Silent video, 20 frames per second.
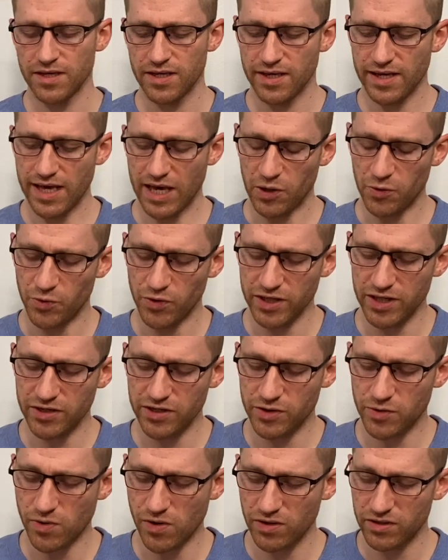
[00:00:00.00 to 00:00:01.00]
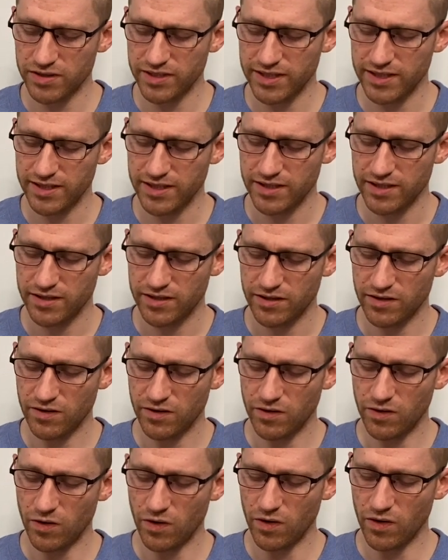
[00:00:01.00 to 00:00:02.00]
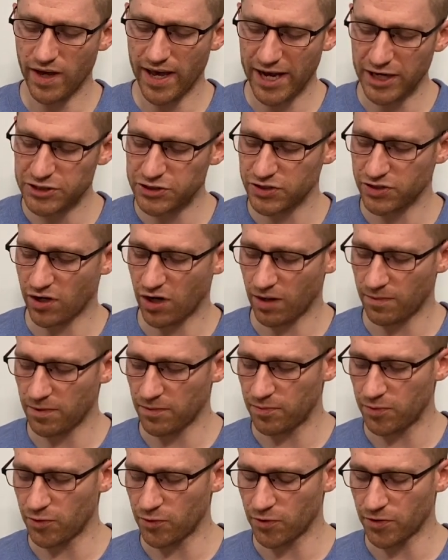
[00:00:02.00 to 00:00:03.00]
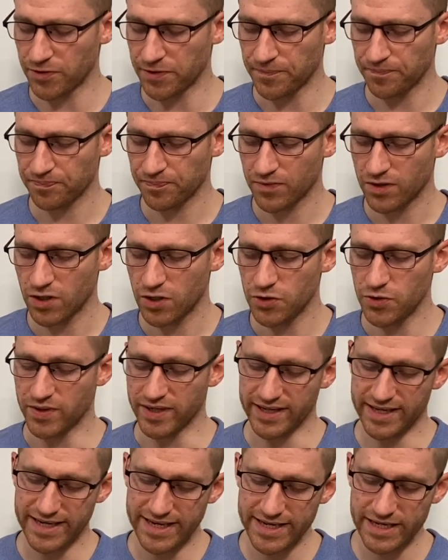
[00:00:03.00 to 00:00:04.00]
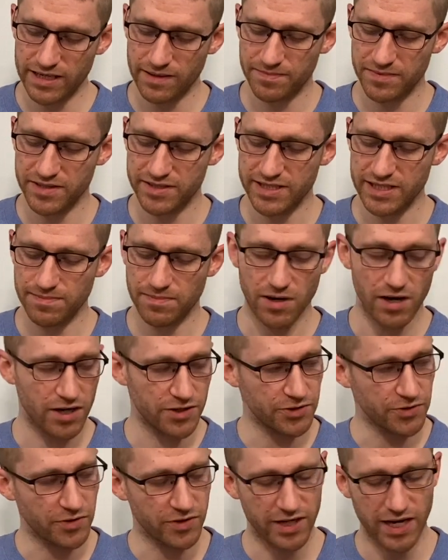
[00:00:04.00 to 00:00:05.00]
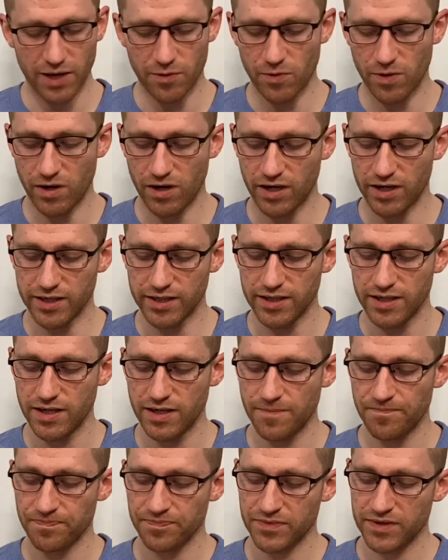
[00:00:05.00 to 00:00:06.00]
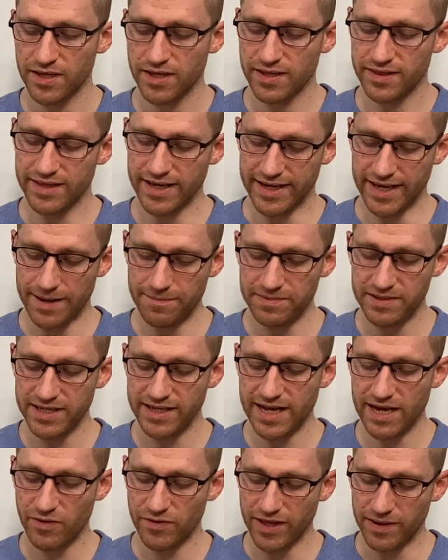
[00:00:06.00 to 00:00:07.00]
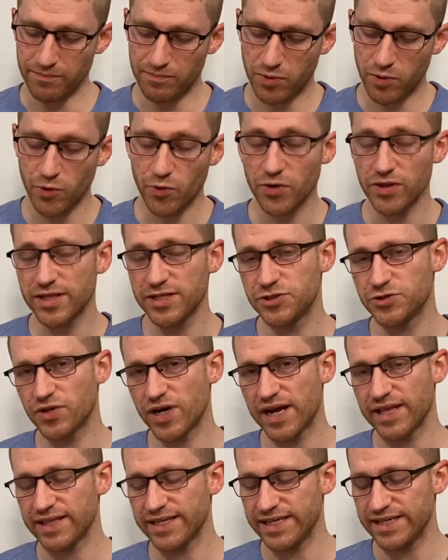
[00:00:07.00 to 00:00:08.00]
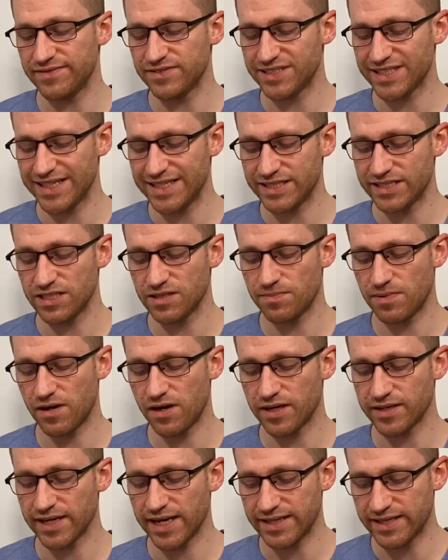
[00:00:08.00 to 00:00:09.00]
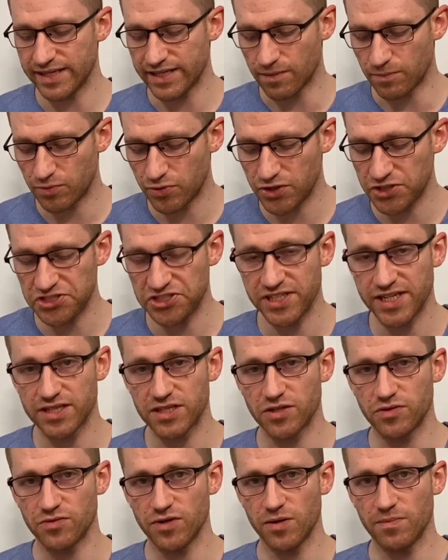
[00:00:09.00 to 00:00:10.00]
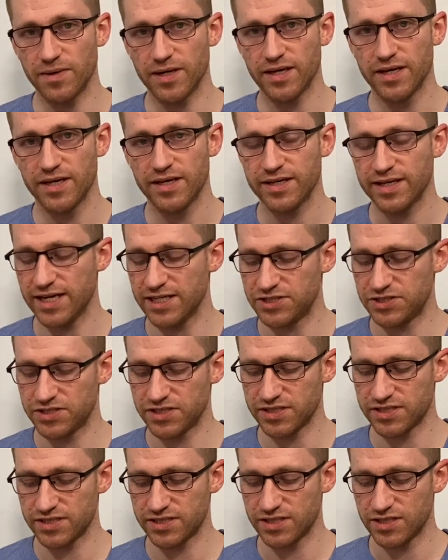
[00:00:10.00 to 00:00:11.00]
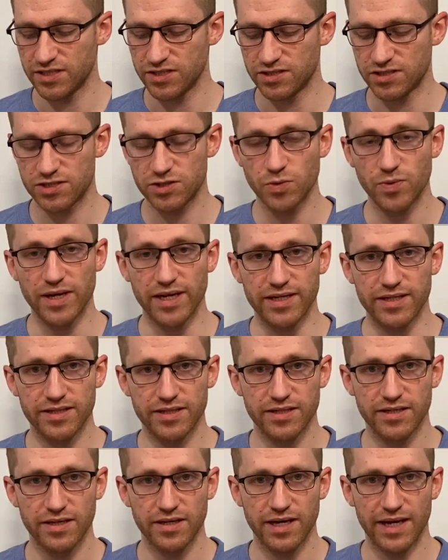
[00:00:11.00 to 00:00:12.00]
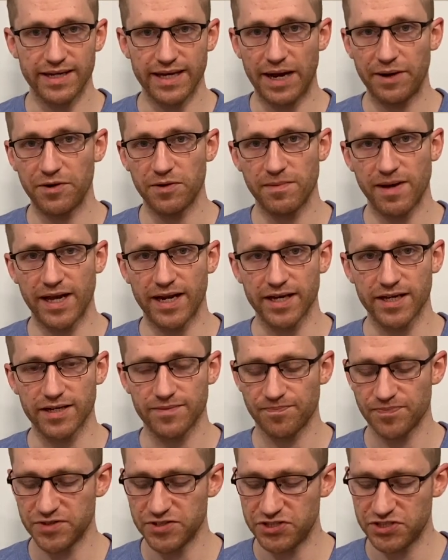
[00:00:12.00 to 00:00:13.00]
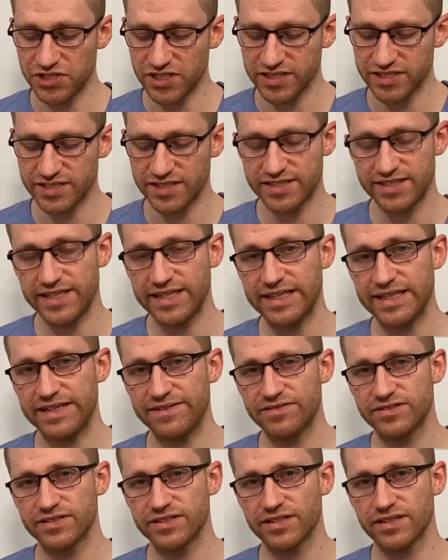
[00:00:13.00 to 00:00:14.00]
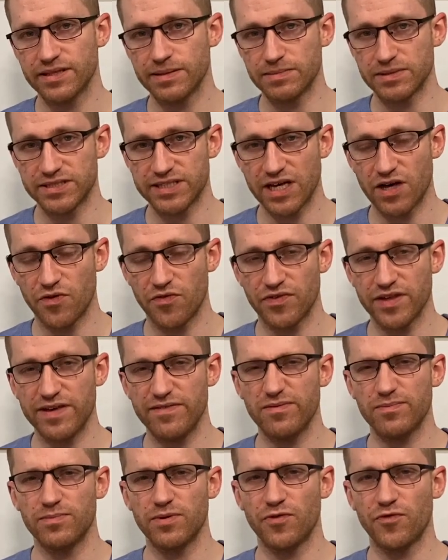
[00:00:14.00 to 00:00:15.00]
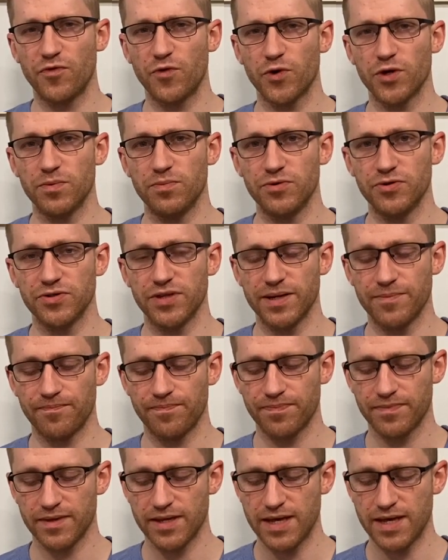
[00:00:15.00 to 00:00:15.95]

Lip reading: A really good quality Ancient Arbor pour. You can heat up the teapot or gaiwan, then empty it out, then pour the dry leaves into the pot, and then appreciate the aroma. It's just sweet and aromatic. Just the tea leaves themselves, even before you brew them.